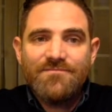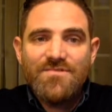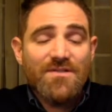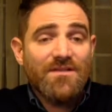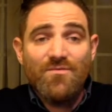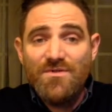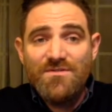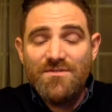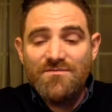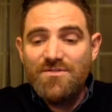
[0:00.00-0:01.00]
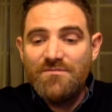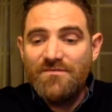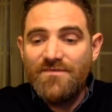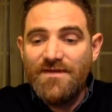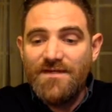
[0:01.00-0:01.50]
so like the wizard should be
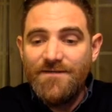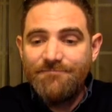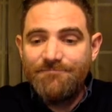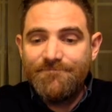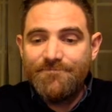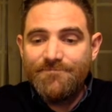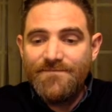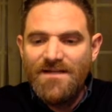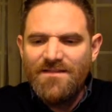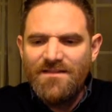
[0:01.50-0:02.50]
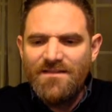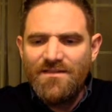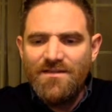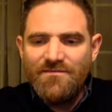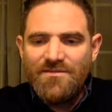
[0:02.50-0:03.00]
fine. I think the
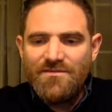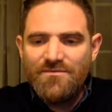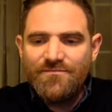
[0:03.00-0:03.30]
thief too.